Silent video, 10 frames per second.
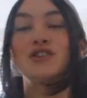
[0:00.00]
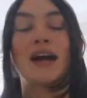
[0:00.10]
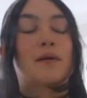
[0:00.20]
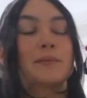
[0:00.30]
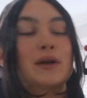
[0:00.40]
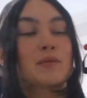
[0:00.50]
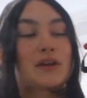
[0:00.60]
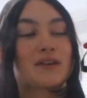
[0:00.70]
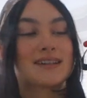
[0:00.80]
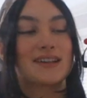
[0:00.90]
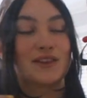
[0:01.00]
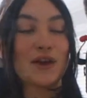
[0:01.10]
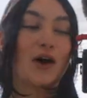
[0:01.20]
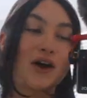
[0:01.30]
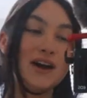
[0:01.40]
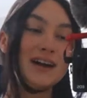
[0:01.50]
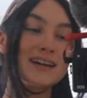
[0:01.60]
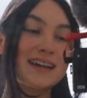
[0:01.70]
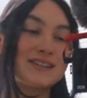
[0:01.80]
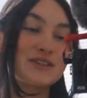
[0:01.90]
So yeah, I'm gonna bring you guys
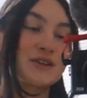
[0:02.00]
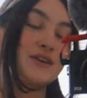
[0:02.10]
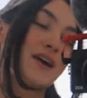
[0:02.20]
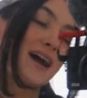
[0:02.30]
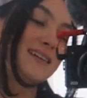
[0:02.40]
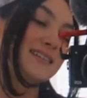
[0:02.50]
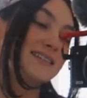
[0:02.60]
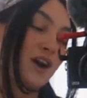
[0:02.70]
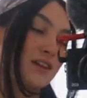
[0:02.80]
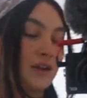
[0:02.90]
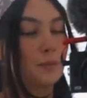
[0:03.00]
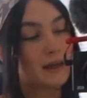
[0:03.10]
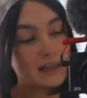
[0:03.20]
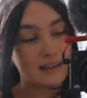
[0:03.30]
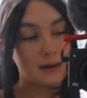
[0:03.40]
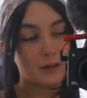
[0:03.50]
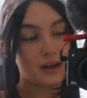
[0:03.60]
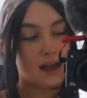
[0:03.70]
along and show you guys our little picnic that we're gonna